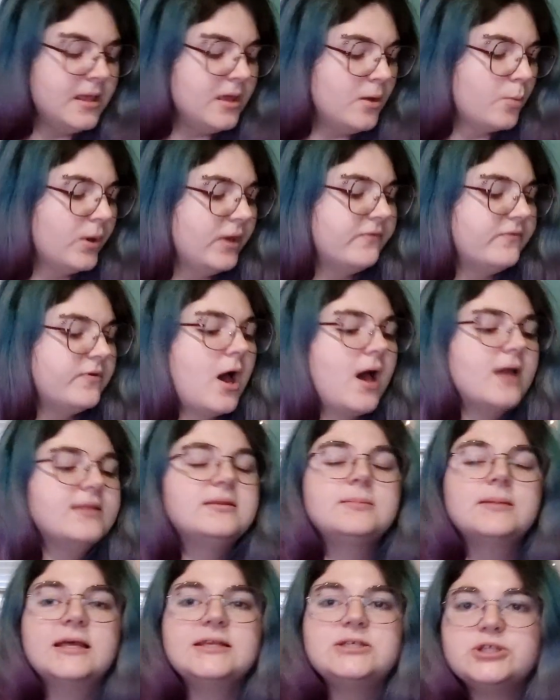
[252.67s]
We've got
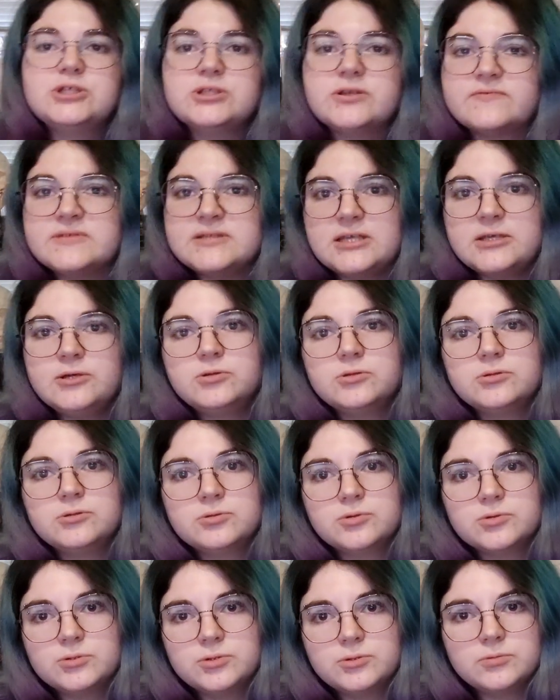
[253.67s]
The Legend of Sigurd
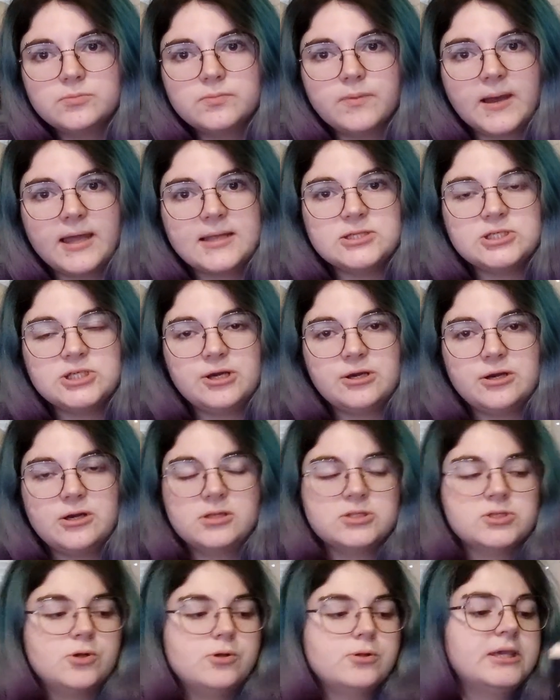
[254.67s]
and Gudrun by
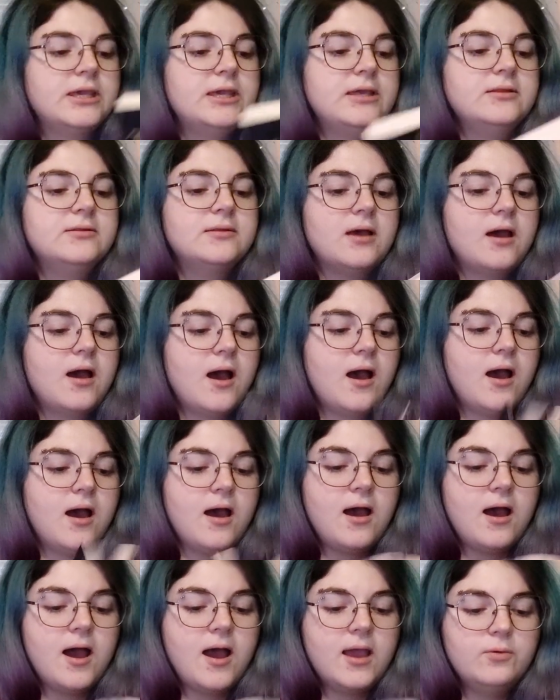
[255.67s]
J.R.R. Tolkien.
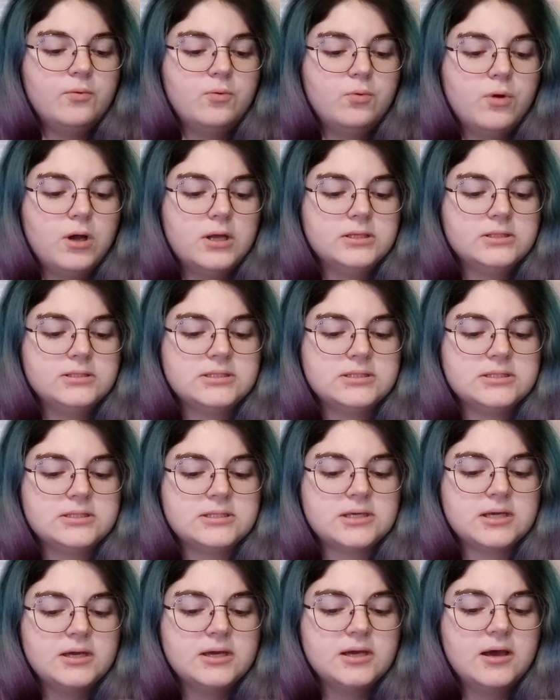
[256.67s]
I want
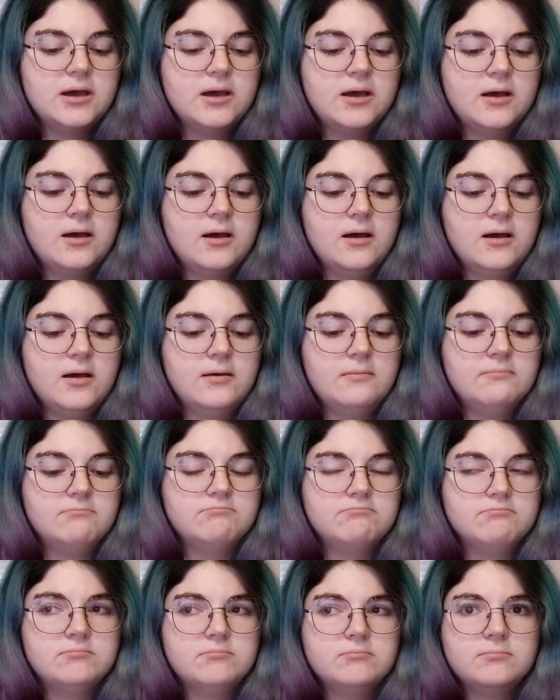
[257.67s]

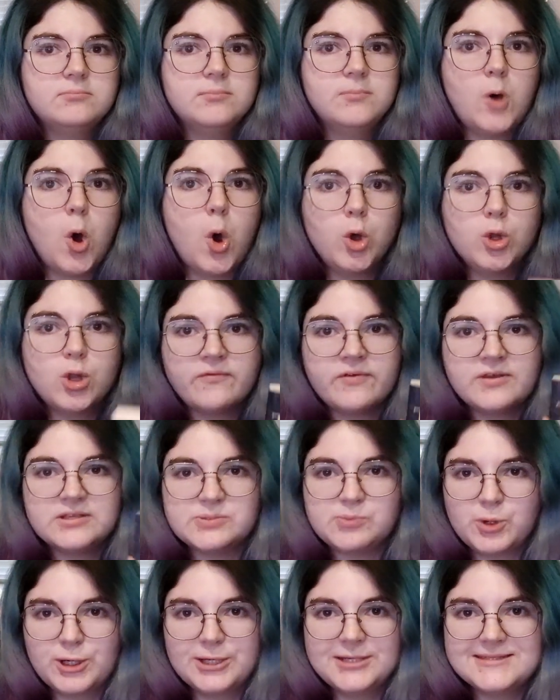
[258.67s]
all of his
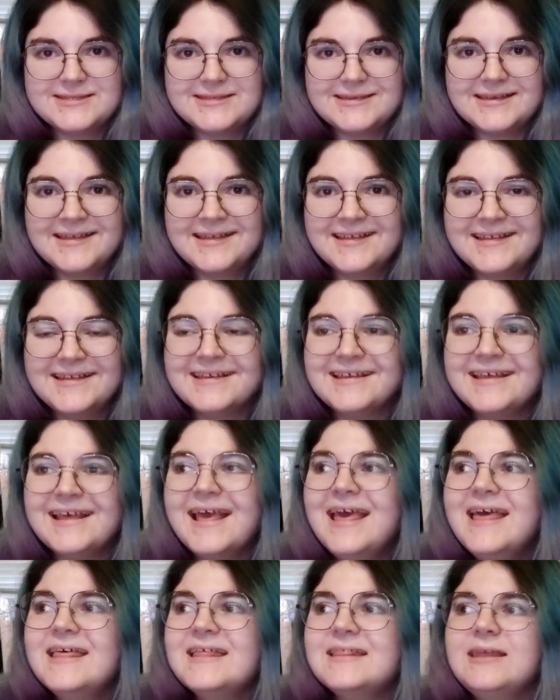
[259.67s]
works.
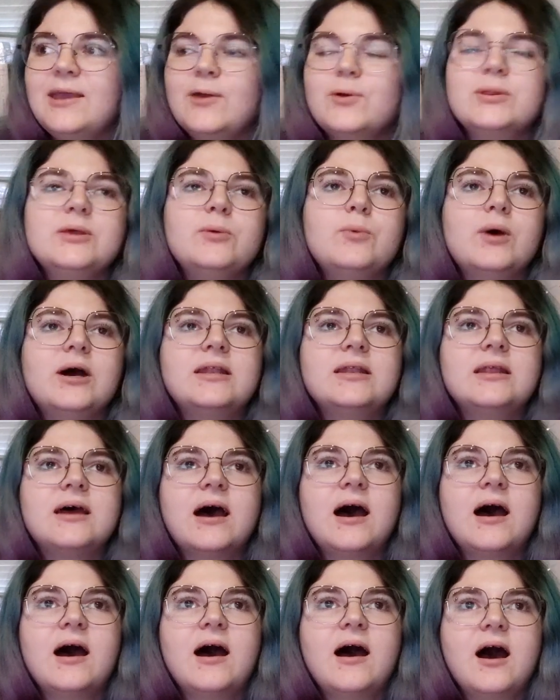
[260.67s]
The only one
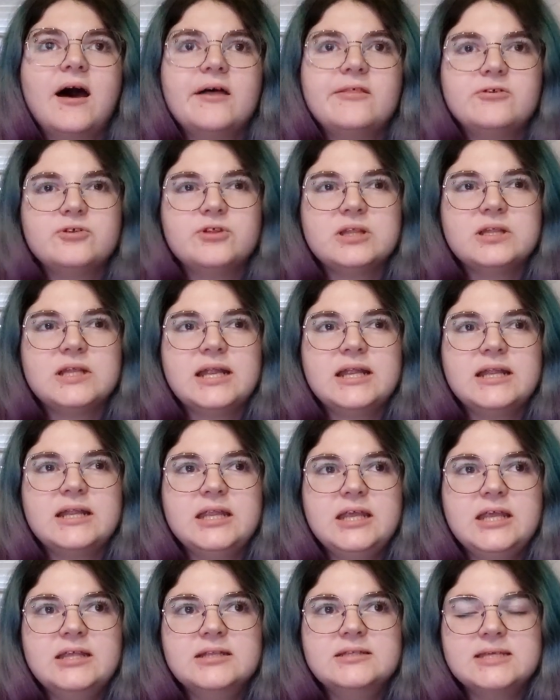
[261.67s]
other that I
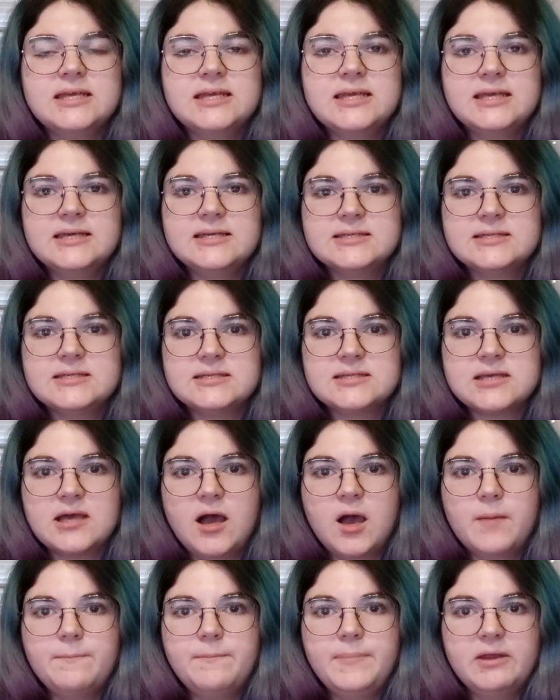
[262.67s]
need is
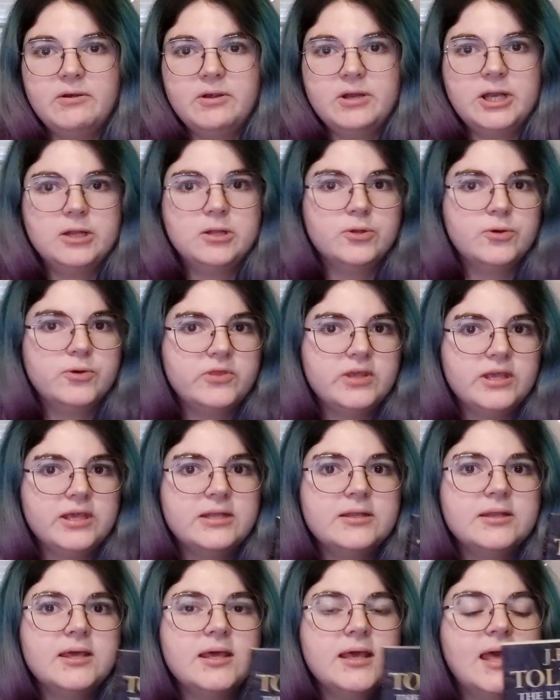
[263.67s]
Beren and
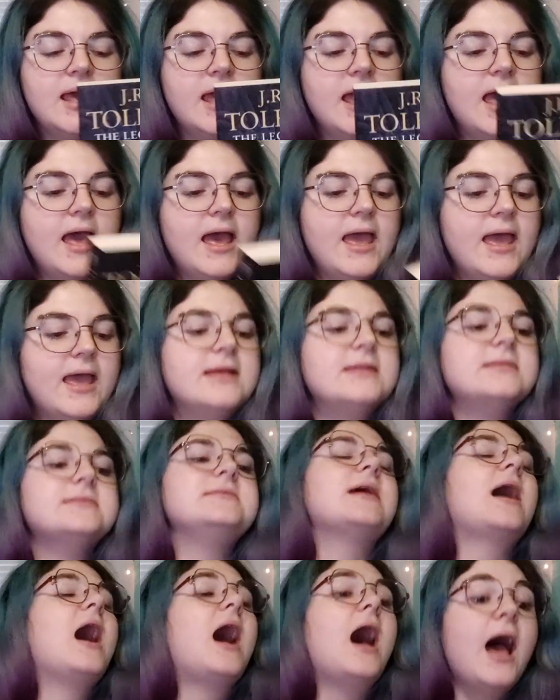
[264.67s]
Luthien. And
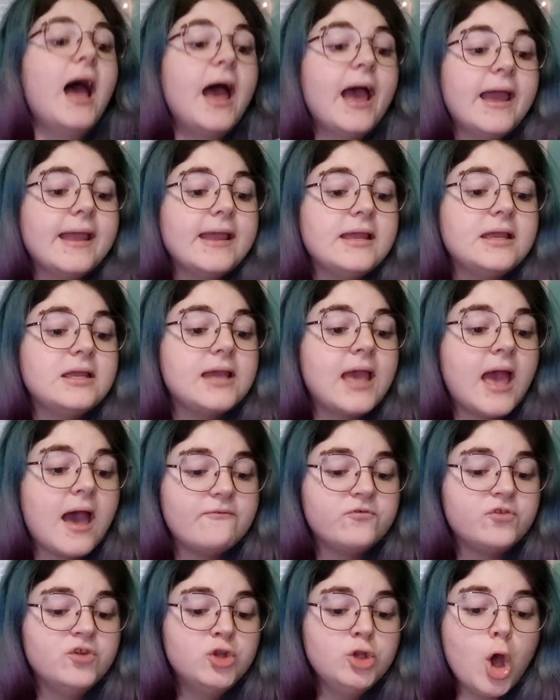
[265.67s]
I
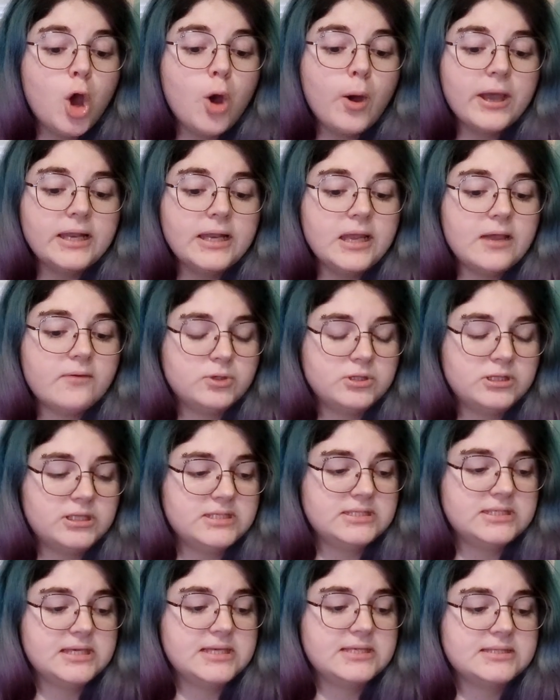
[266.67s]
have no idea what
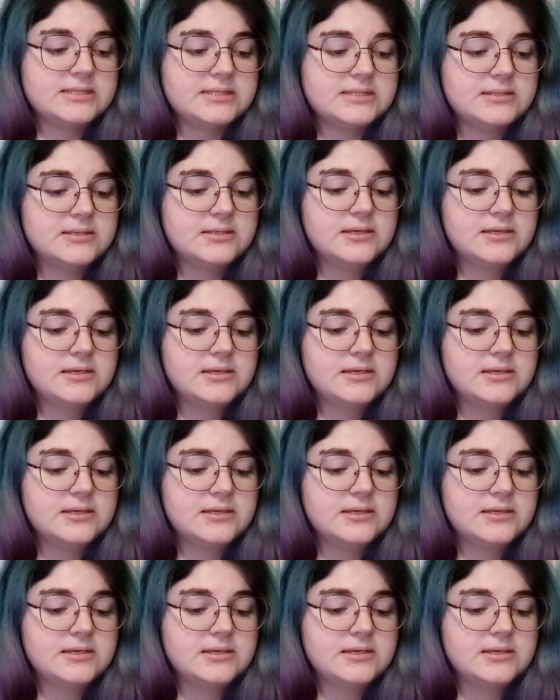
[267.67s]
this is.